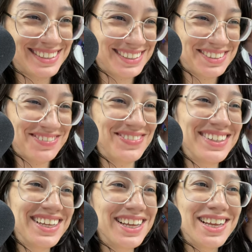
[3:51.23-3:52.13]
um,
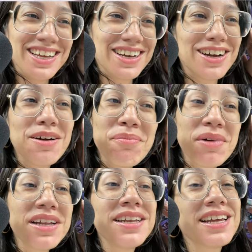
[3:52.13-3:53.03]
on um,
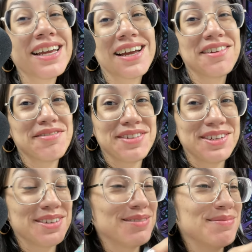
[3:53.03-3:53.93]
Monday I
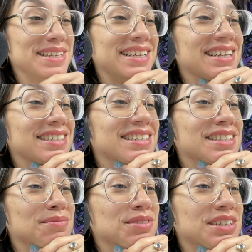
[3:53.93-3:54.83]
filmed and I did
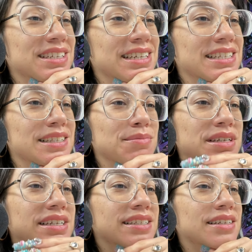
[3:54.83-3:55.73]
some organizing
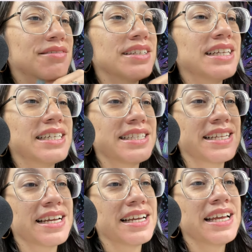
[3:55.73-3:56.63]
because I realized
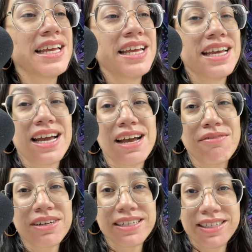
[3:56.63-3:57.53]
that I
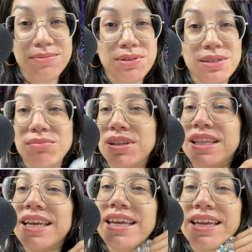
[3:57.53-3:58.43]
wanted to put
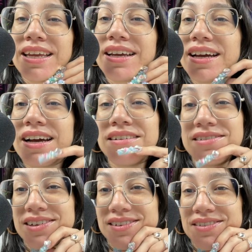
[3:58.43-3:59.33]
bling. I don't
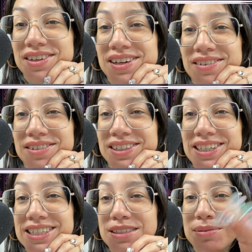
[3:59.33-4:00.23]
know if y'all
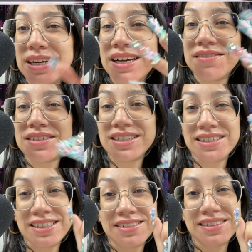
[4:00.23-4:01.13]
realize, but I haven't done
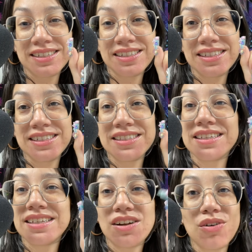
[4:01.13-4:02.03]
nails like this in